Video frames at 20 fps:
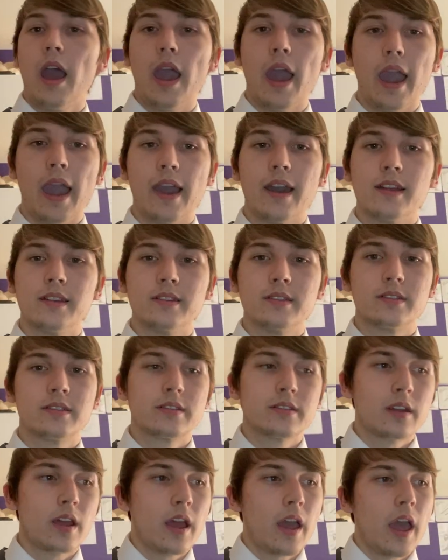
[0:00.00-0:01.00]

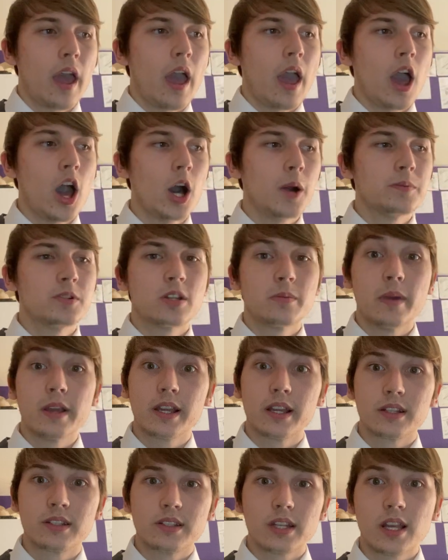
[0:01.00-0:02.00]
and helps
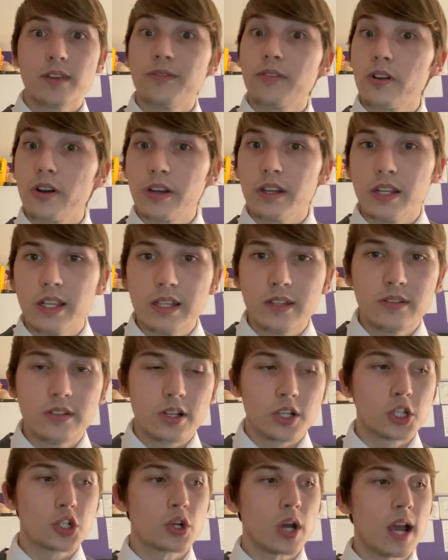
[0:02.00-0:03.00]
make a safer and
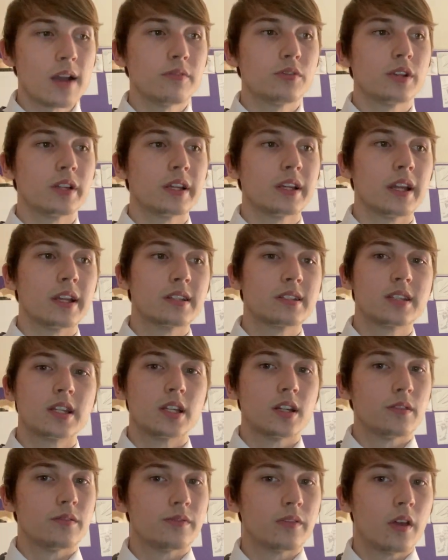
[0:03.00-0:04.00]
easier traveling
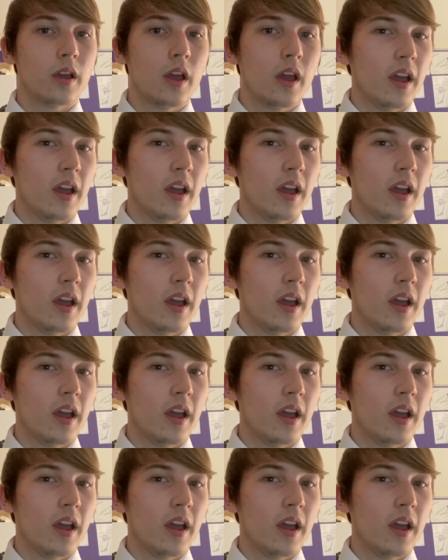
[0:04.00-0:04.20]
instead of